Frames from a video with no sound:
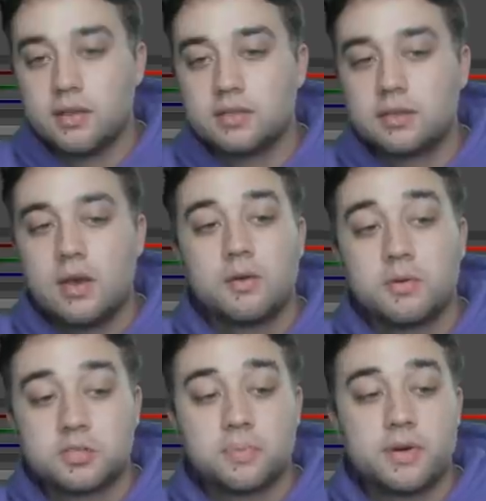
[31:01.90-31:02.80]
this,
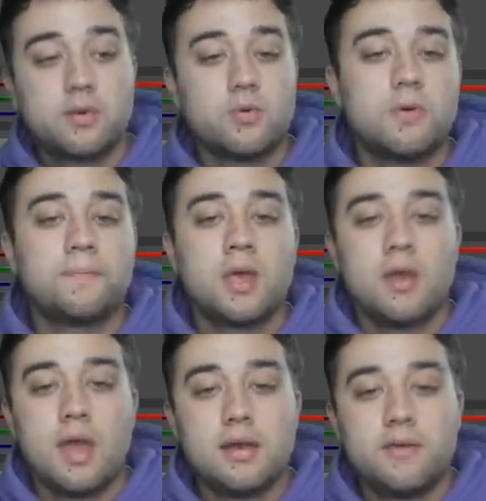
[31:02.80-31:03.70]
which is pretty cool.
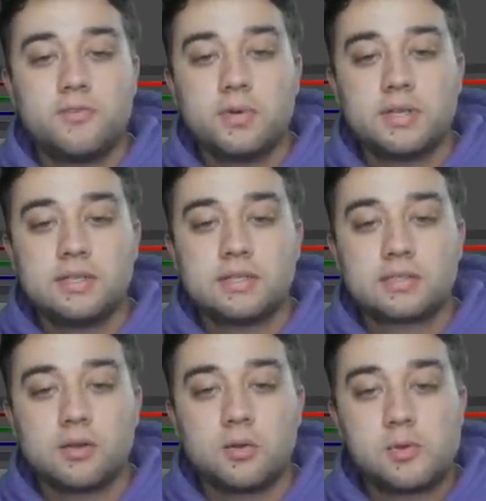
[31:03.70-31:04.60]
And if you want to see
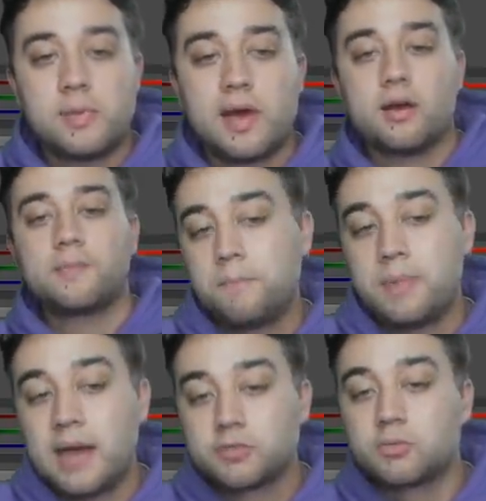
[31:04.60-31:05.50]
this a little bit better, the
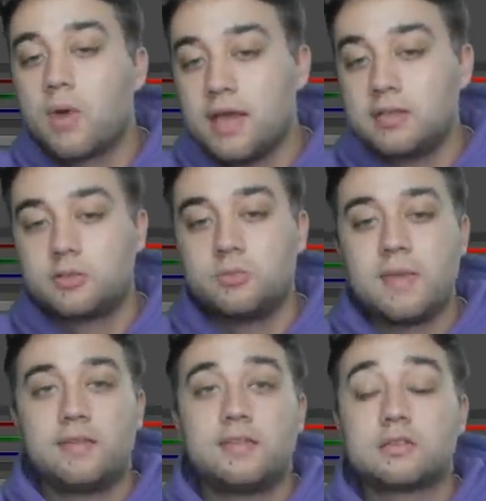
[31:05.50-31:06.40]
best way to
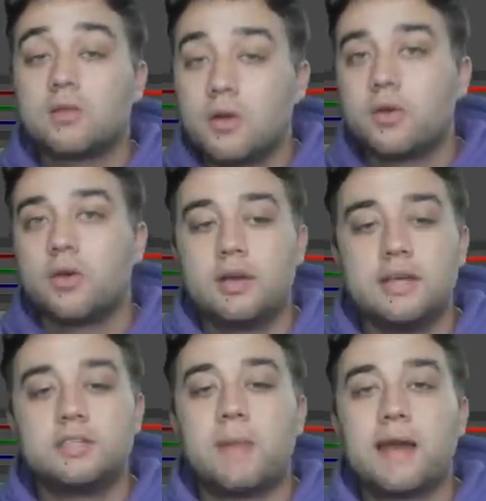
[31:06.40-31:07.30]
make this look good
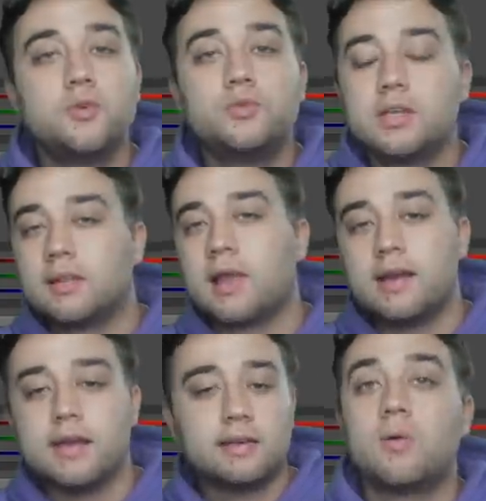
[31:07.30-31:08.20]
is by using
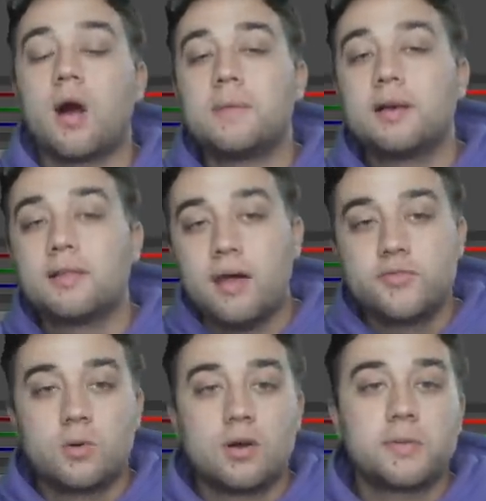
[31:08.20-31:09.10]
lighting. So on my live
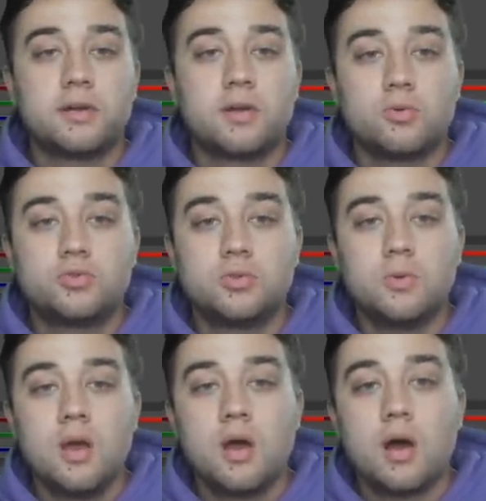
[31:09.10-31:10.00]
viewer, I'm going to go
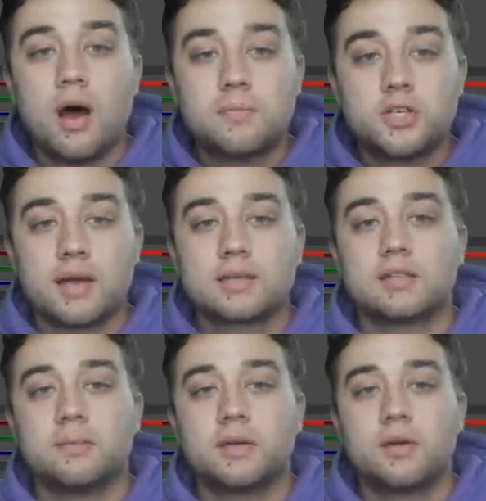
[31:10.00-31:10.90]
to objects.
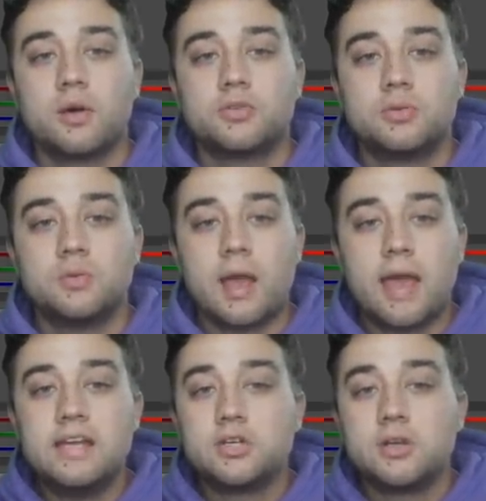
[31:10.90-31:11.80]
I'm going to go to
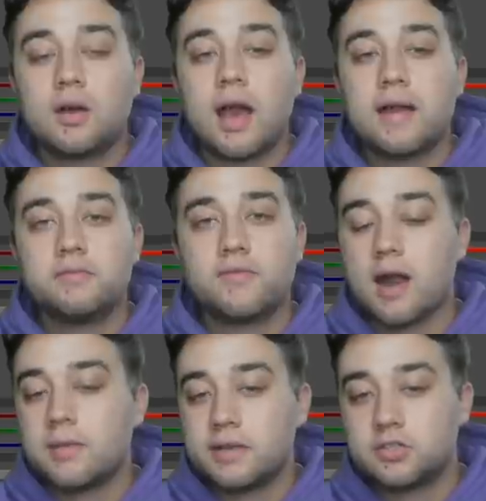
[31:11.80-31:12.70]
HDRI
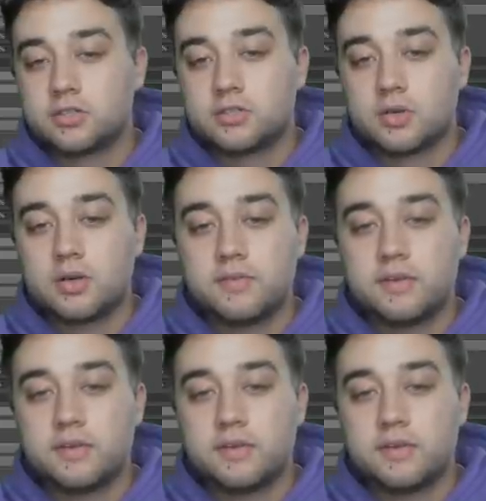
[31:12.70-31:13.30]
environment just to turn